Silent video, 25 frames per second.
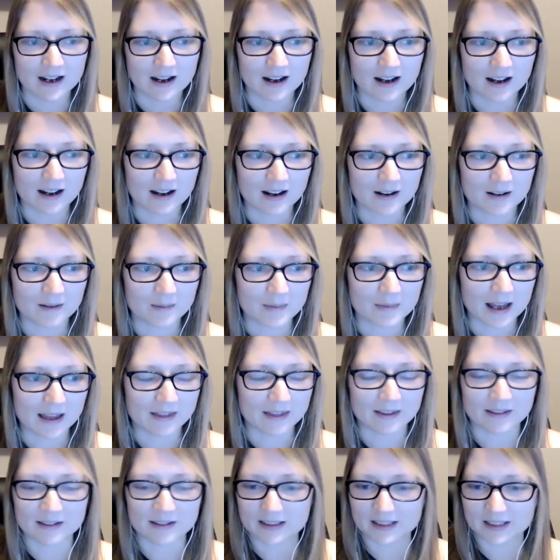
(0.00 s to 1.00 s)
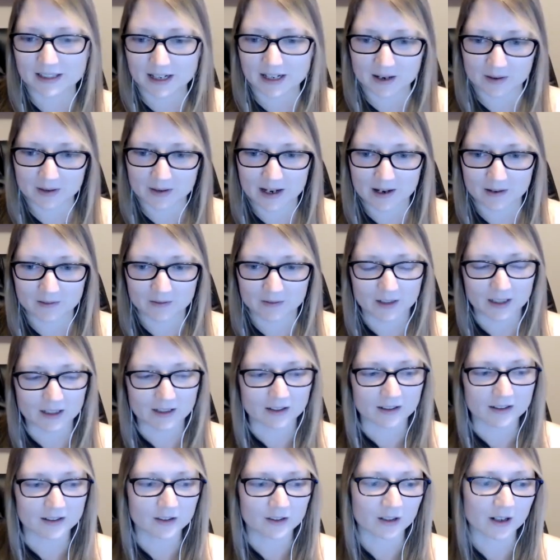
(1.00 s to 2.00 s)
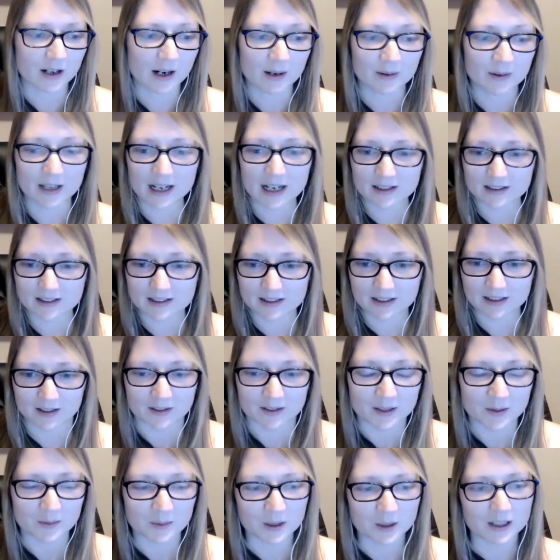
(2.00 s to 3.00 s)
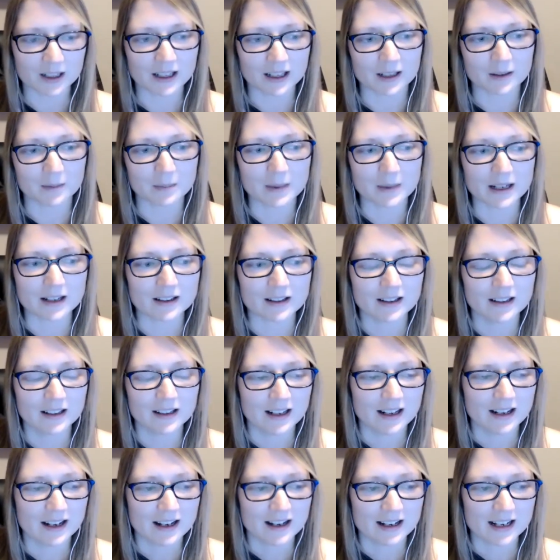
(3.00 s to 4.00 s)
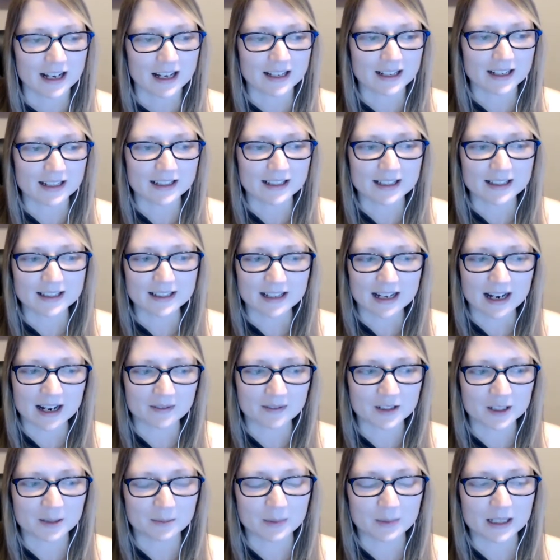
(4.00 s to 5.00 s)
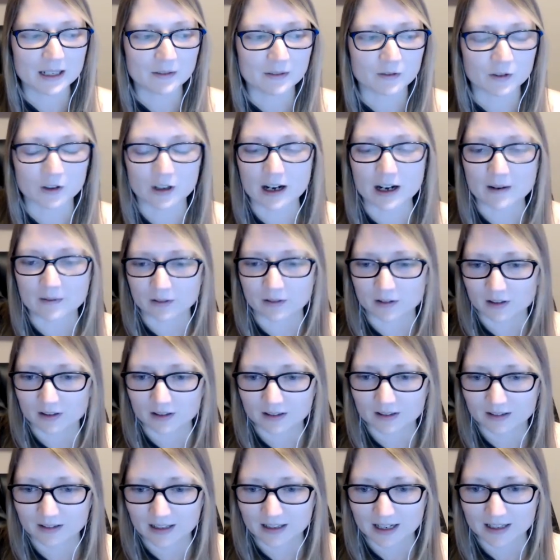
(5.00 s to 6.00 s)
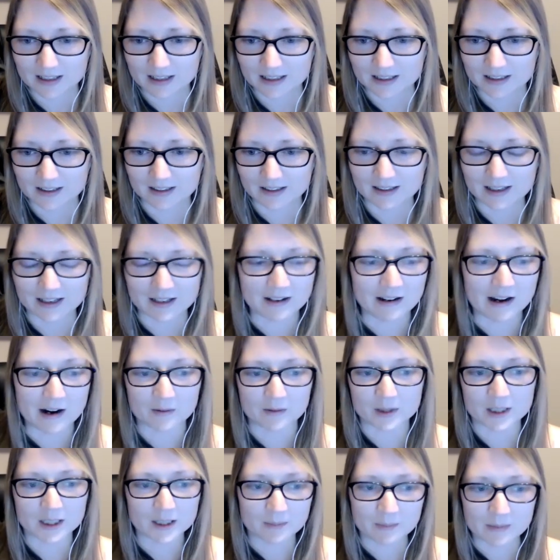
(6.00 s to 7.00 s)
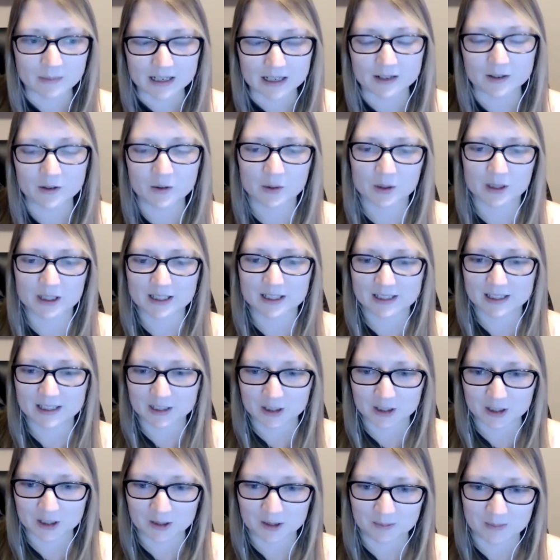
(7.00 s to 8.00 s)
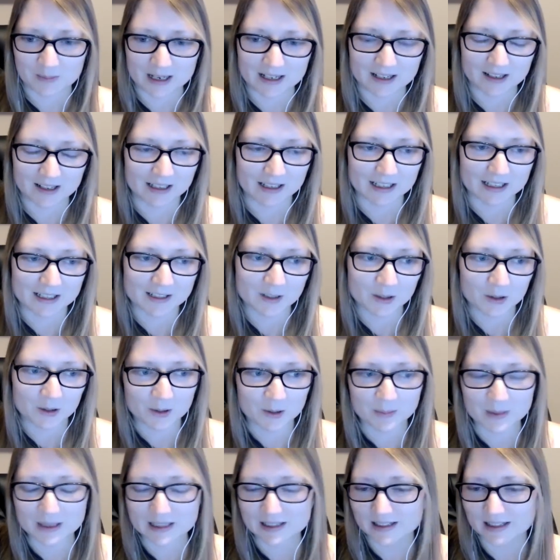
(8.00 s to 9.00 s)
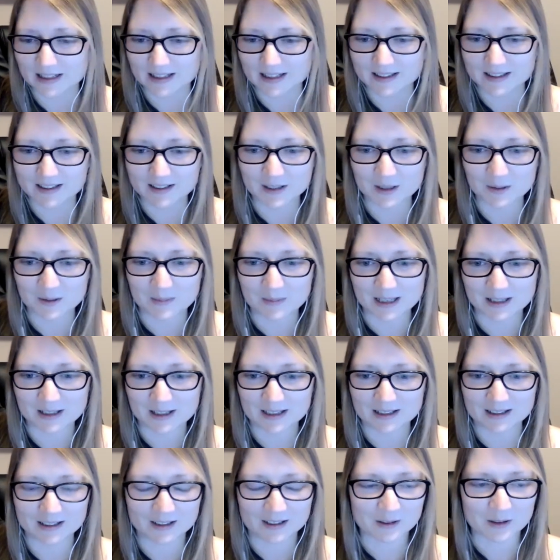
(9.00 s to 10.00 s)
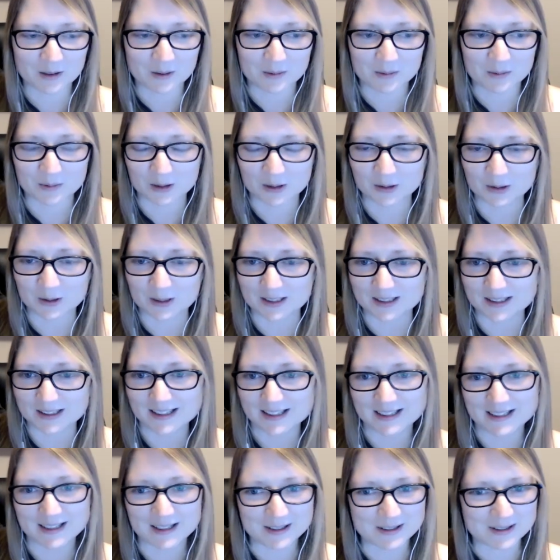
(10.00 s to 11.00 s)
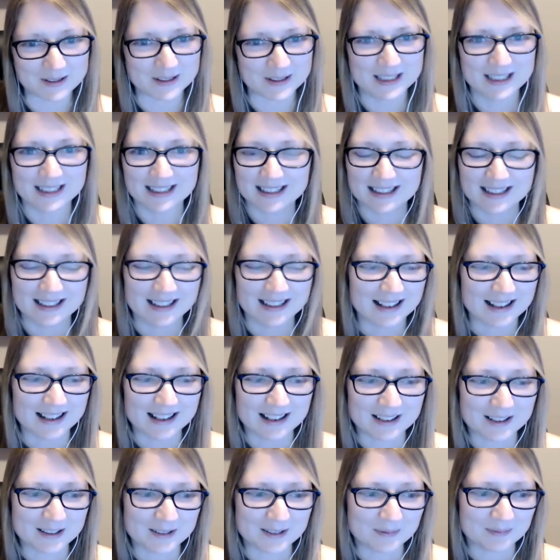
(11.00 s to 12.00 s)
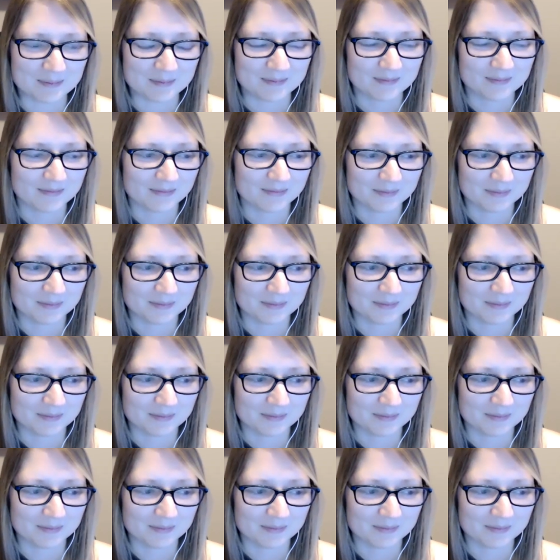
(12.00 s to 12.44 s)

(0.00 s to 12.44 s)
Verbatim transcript: Um, and see how that feels or how that starts working. But it, it doesn't have to be forever. Any mm-hmm. announcement or decision you make, like, it's your business, you make the, your own rules. So um,